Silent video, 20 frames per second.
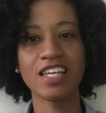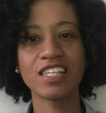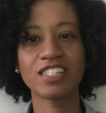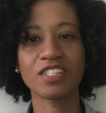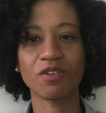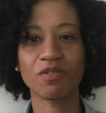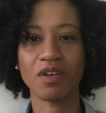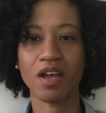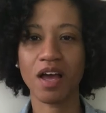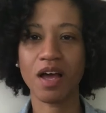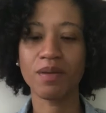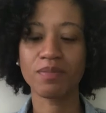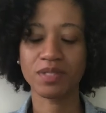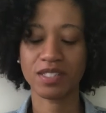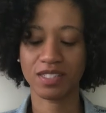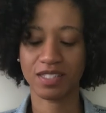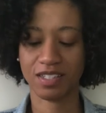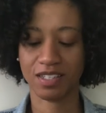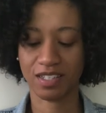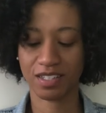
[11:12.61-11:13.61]
So now I'm
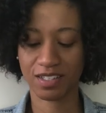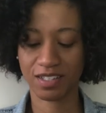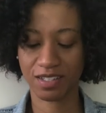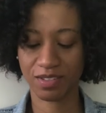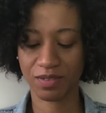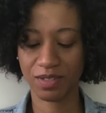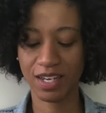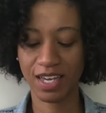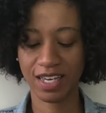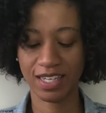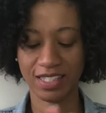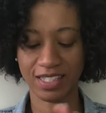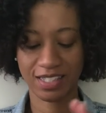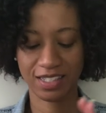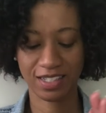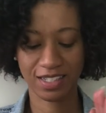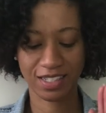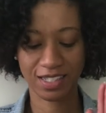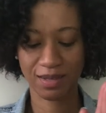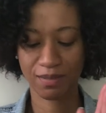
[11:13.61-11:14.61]
stuck. Well, I ain't
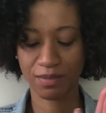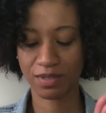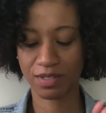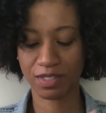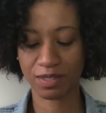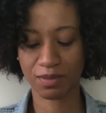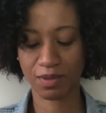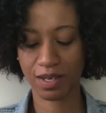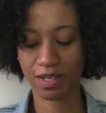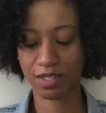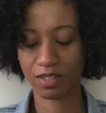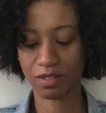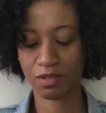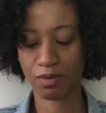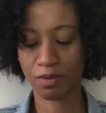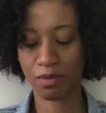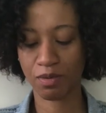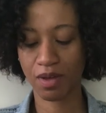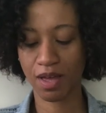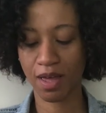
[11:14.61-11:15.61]
stuck because I'm just probably
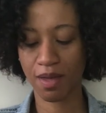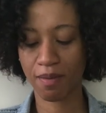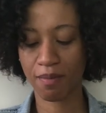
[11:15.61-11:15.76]
thrown away.